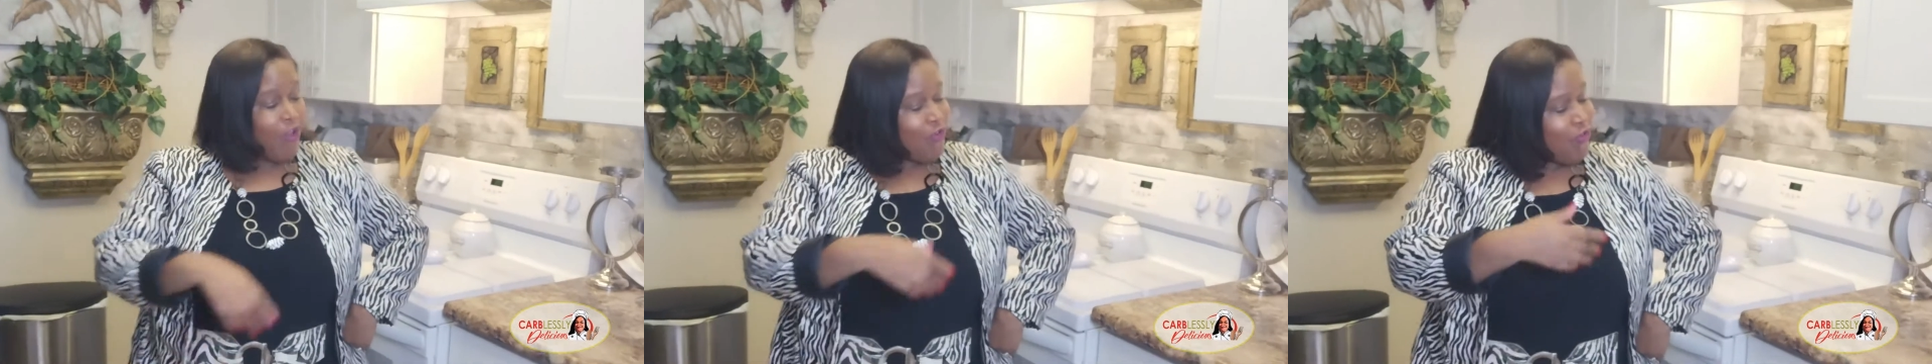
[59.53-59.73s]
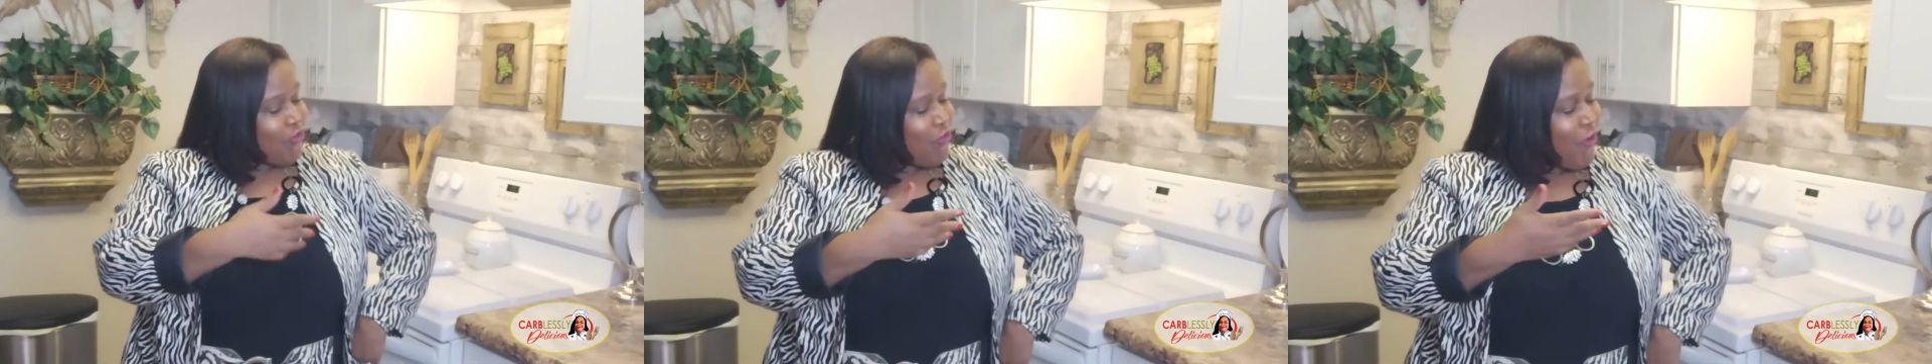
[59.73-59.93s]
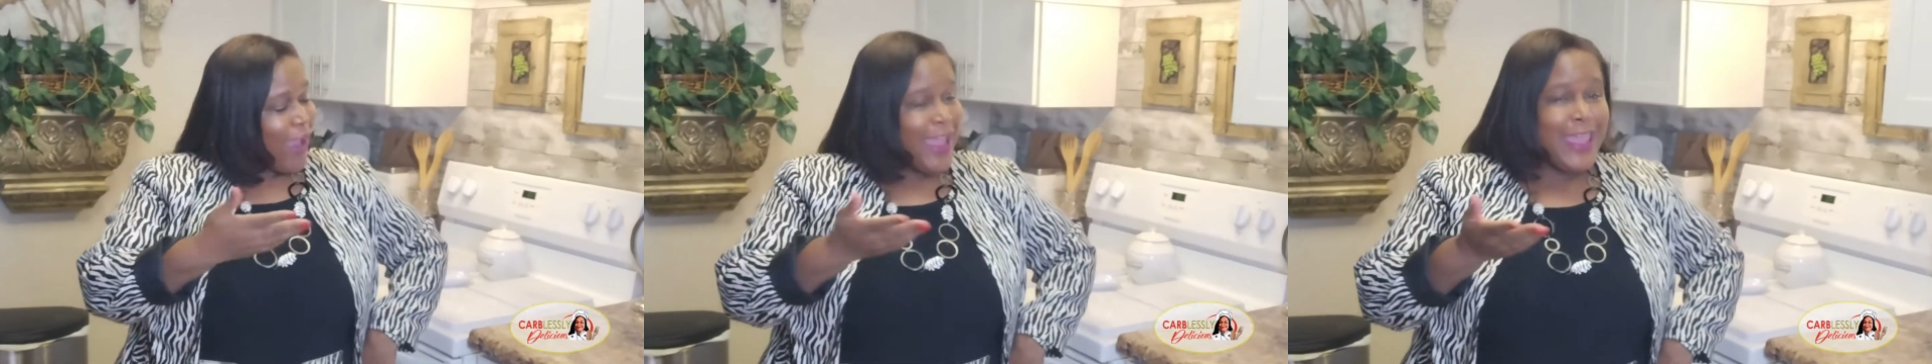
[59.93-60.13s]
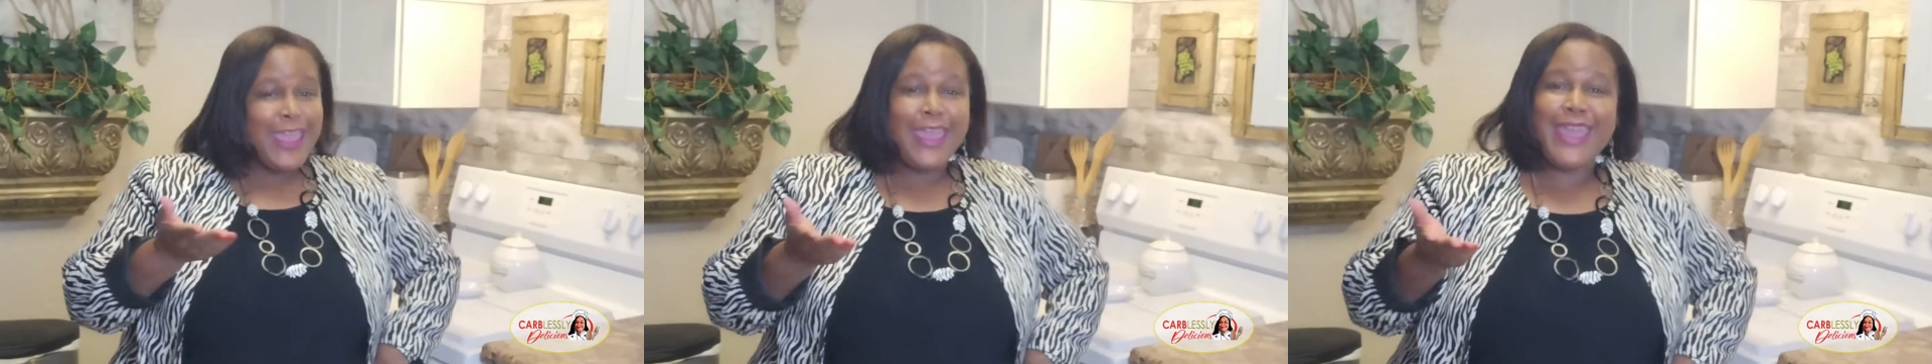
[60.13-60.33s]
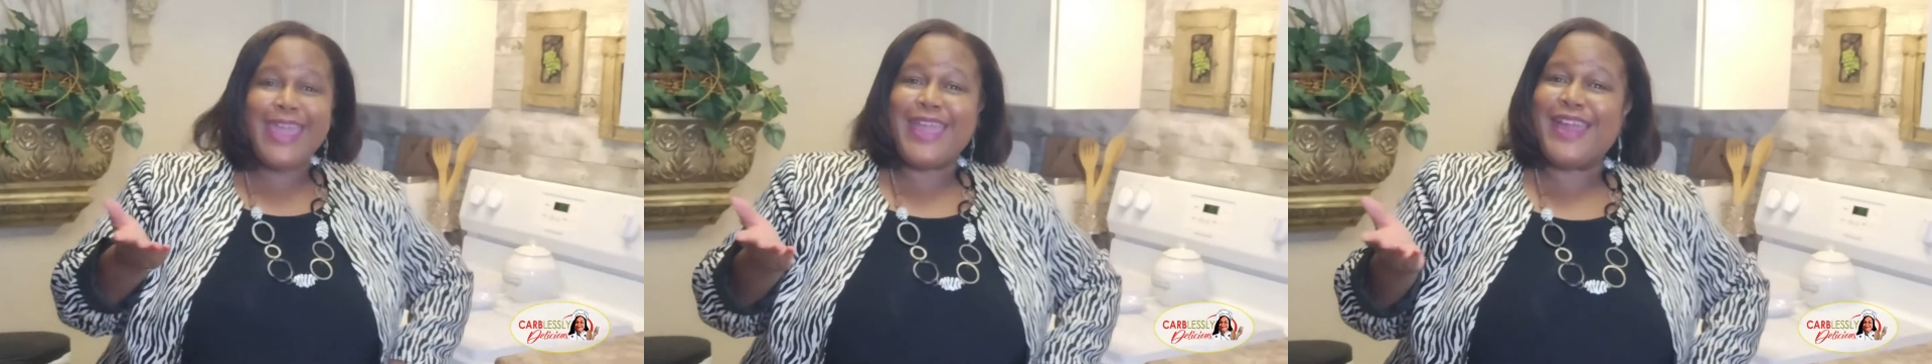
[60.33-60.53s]
Right
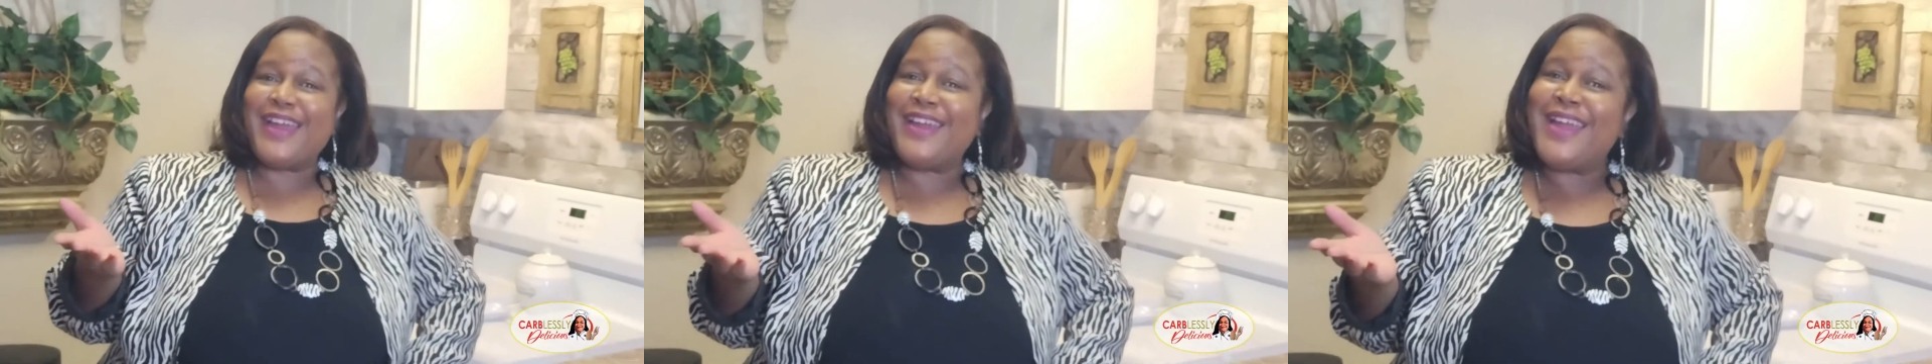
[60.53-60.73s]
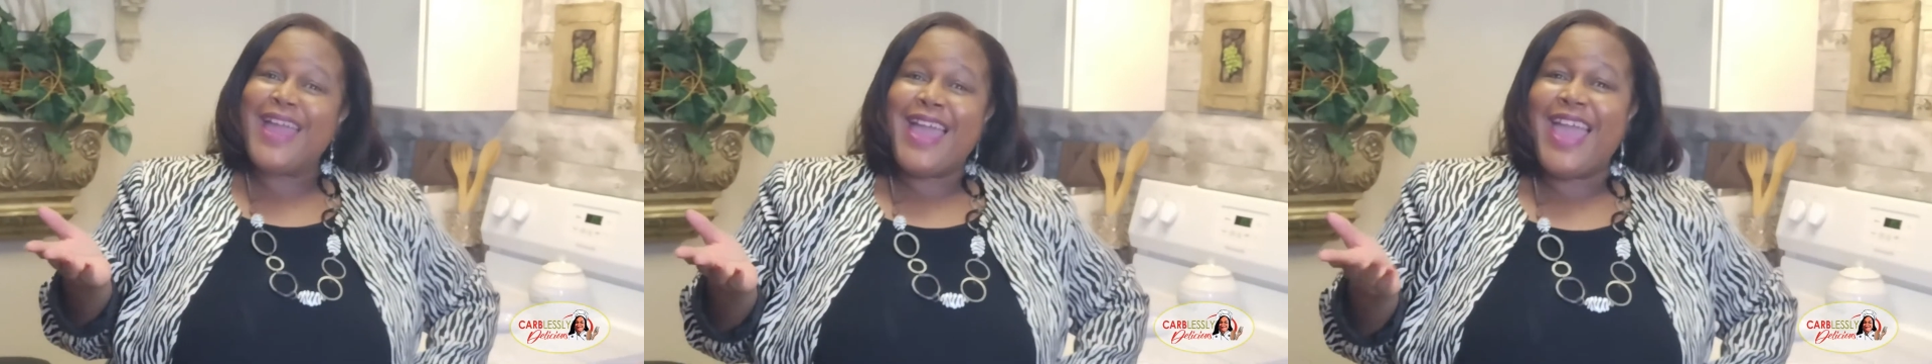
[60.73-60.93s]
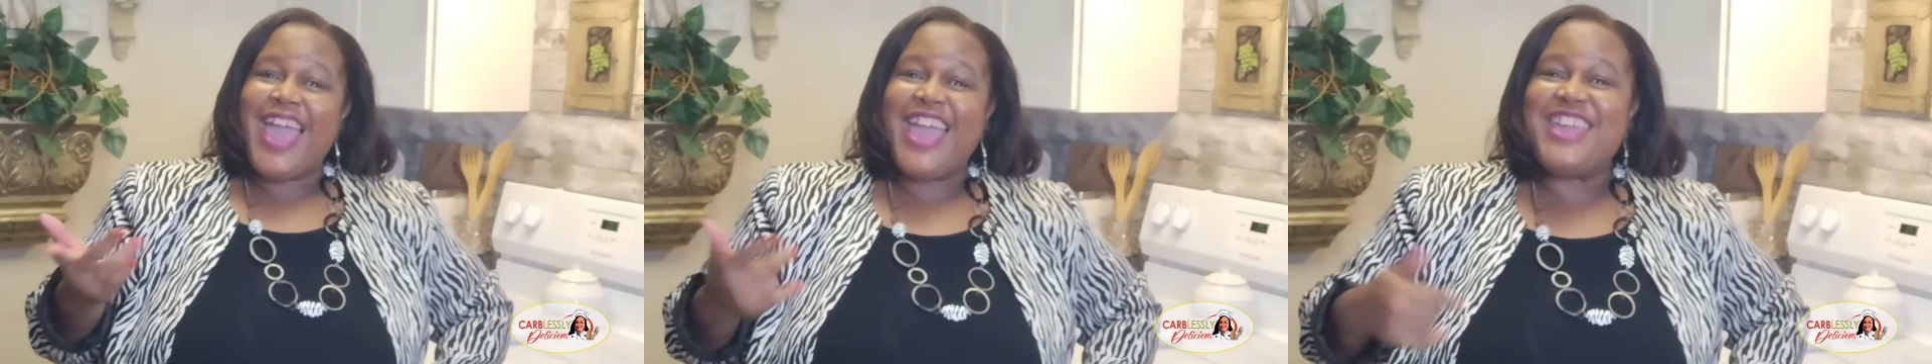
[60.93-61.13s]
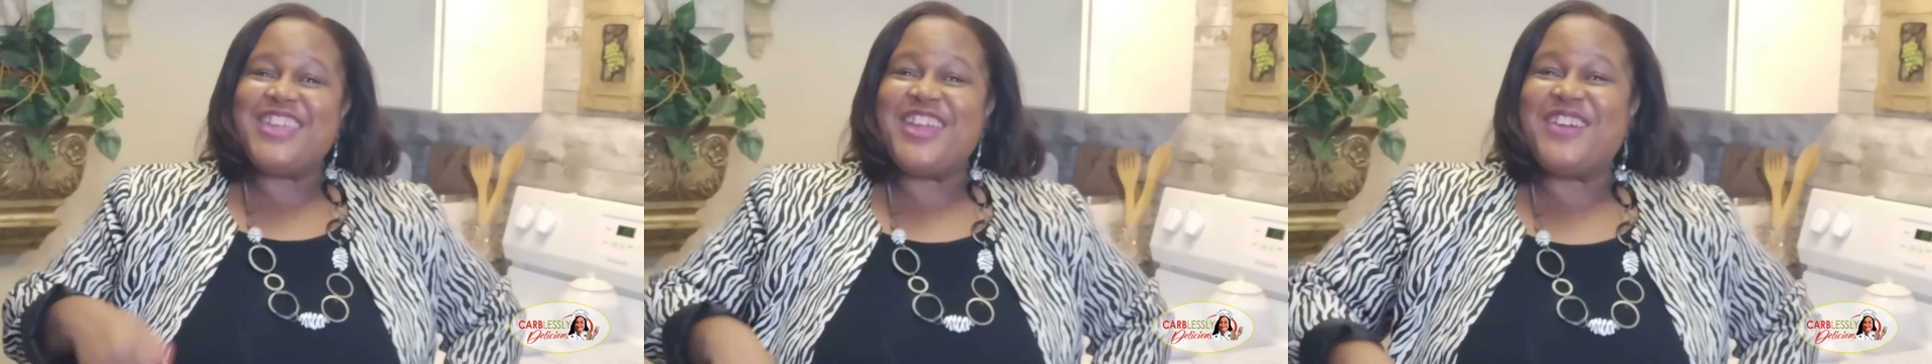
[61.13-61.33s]
here in